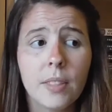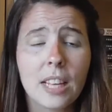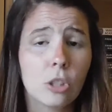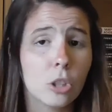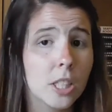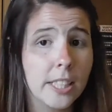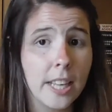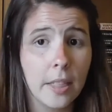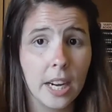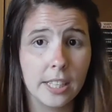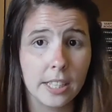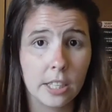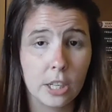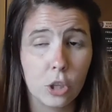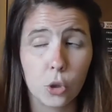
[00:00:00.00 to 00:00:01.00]
That's not to say that
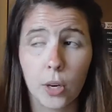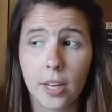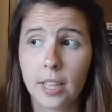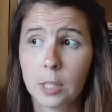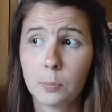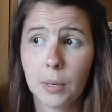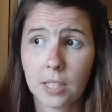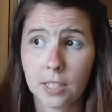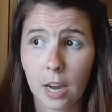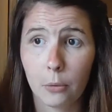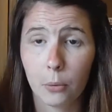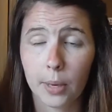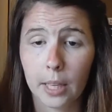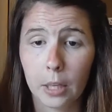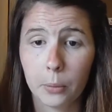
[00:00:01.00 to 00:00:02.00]
I didn't enjoy this, because I
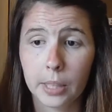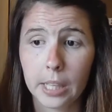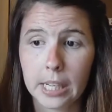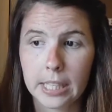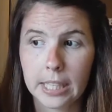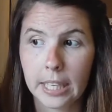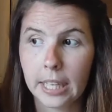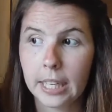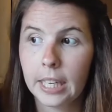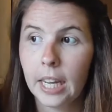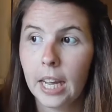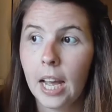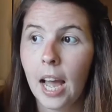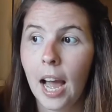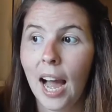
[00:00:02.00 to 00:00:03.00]
really, really did.
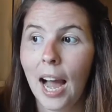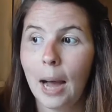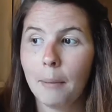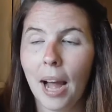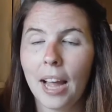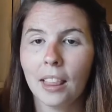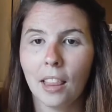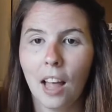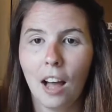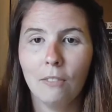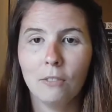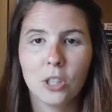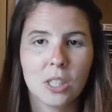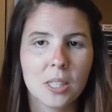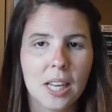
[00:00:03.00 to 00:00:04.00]
I
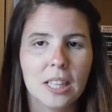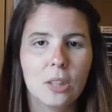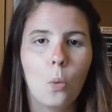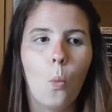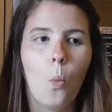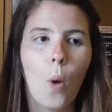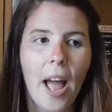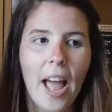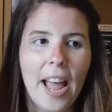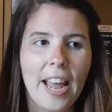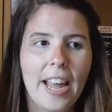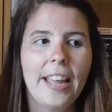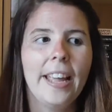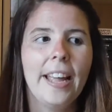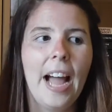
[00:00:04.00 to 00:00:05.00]
love just like the
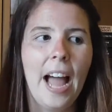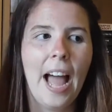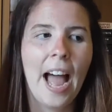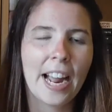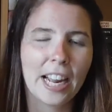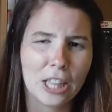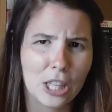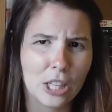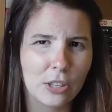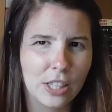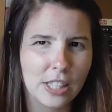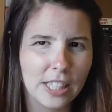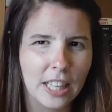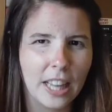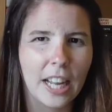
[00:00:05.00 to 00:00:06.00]
way Agatha
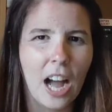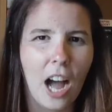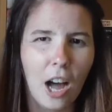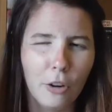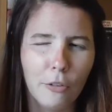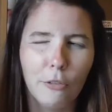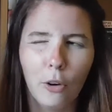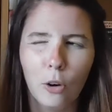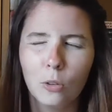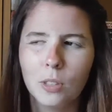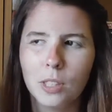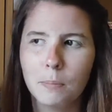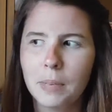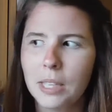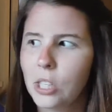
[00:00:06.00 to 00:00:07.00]
Christie like
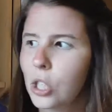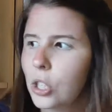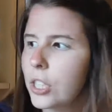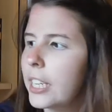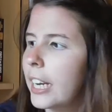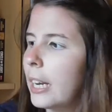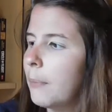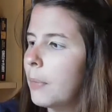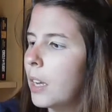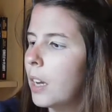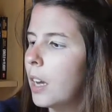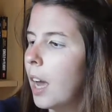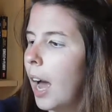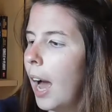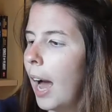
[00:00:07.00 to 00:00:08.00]
unfolds a mystery.
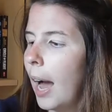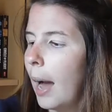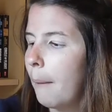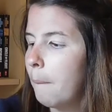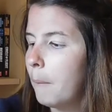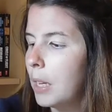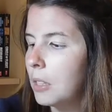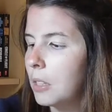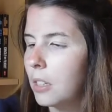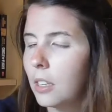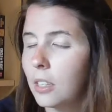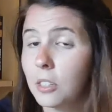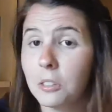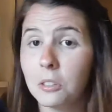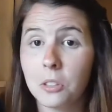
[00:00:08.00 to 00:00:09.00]

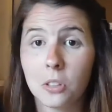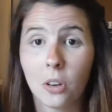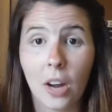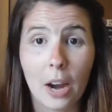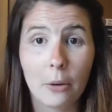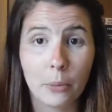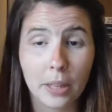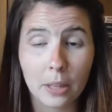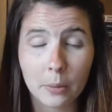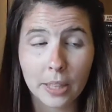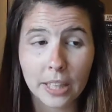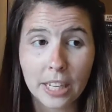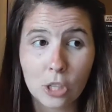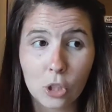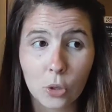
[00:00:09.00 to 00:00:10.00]
So I really,
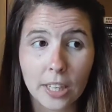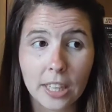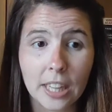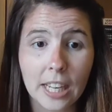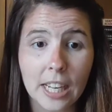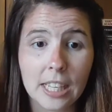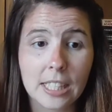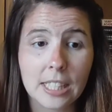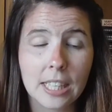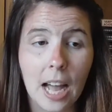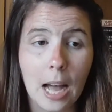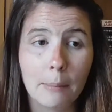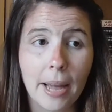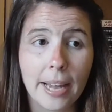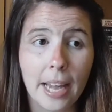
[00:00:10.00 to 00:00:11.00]
really enjoyed this.
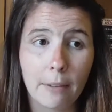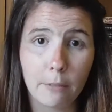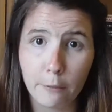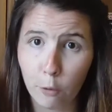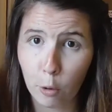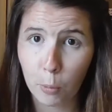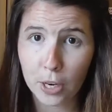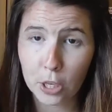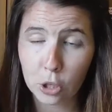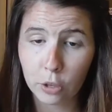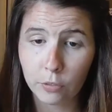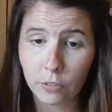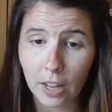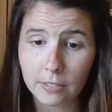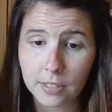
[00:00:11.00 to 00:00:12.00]
I gave it
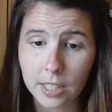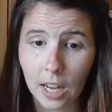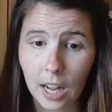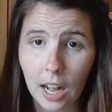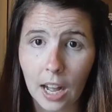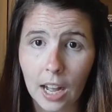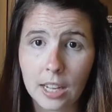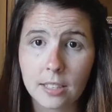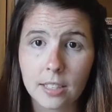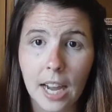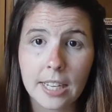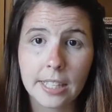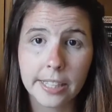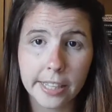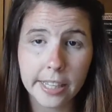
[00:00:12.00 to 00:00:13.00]
4.25 stars.
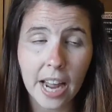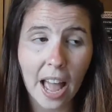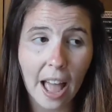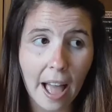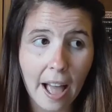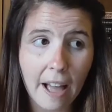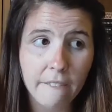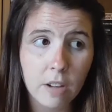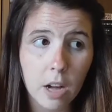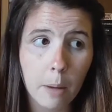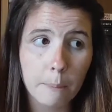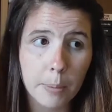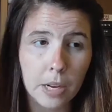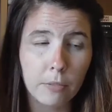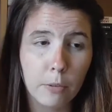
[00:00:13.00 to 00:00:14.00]
I did have a
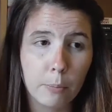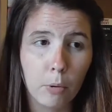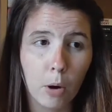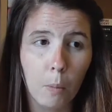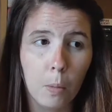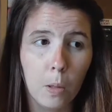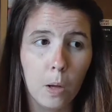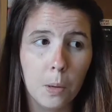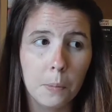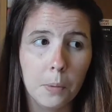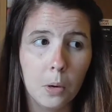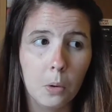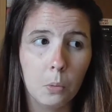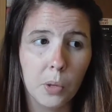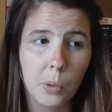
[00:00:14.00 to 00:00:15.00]
bit of a
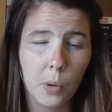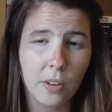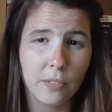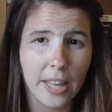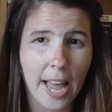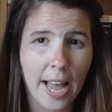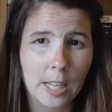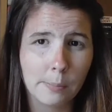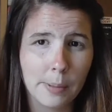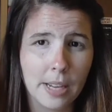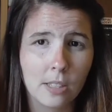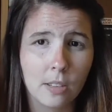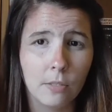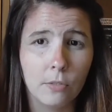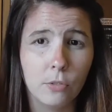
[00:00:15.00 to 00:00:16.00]
problem with one of the
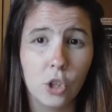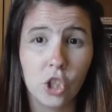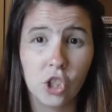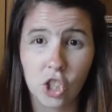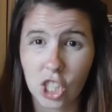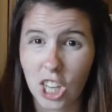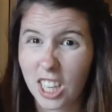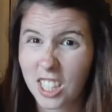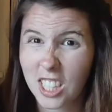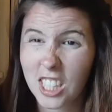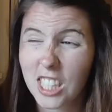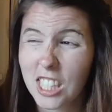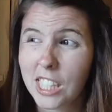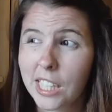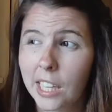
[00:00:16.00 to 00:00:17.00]
aspects of
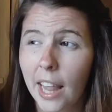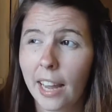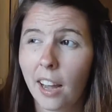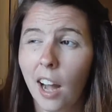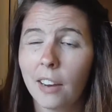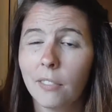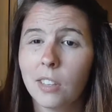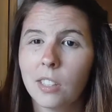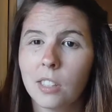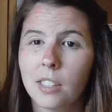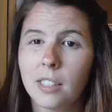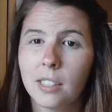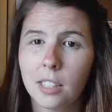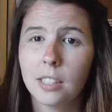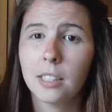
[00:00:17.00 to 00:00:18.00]
justice and like kind of a
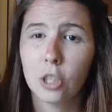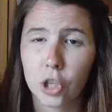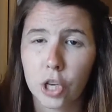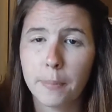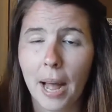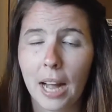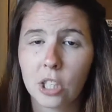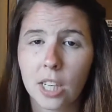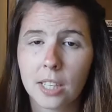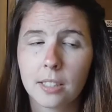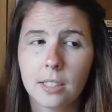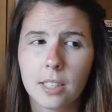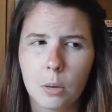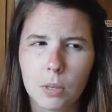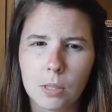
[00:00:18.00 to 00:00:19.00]
decision about
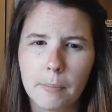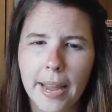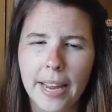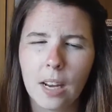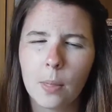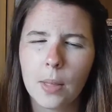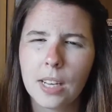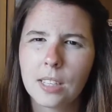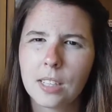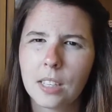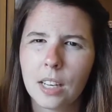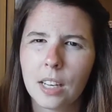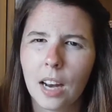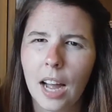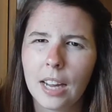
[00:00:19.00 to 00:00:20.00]
justice that was made in this
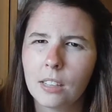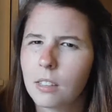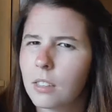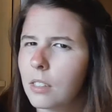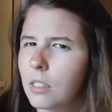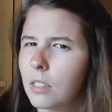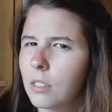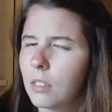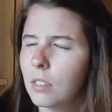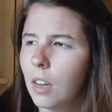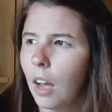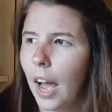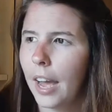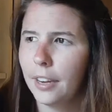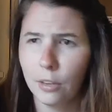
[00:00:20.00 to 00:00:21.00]
that I
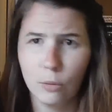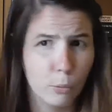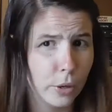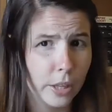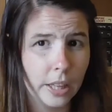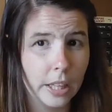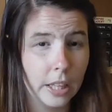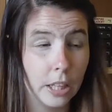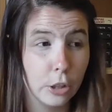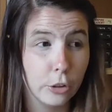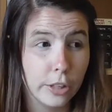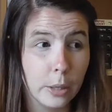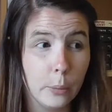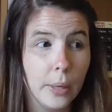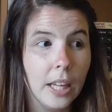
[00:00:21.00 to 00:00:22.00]
didn't really
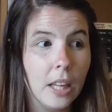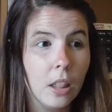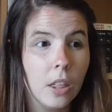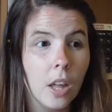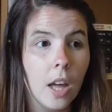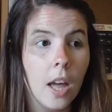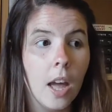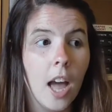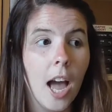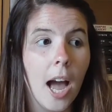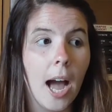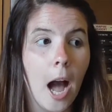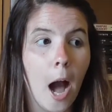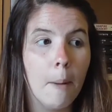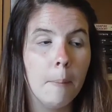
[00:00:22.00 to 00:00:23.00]
agree with.
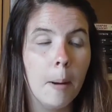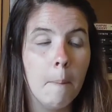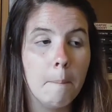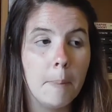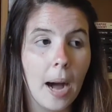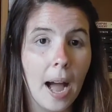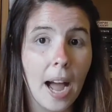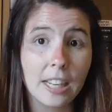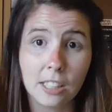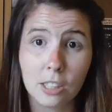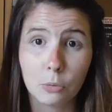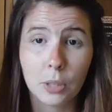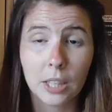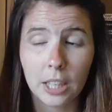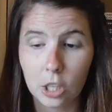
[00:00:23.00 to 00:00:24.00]
But I
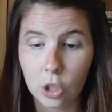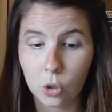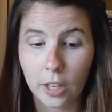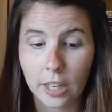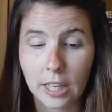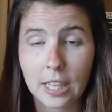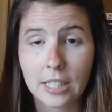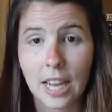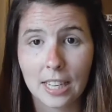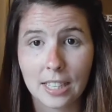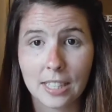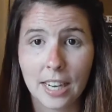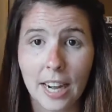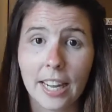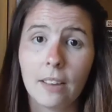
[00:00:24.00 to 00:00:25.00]
did really enjoy this. As
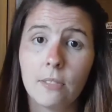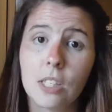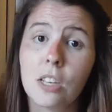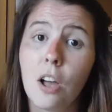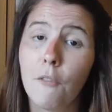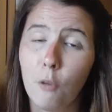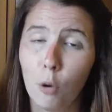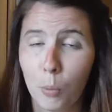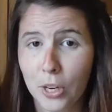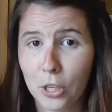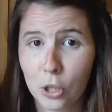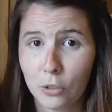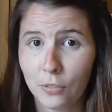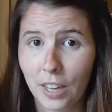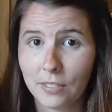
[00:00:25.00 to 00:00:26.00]
I said, I gave this
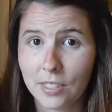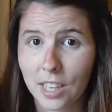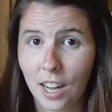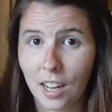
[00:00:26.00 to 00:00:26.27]
4.25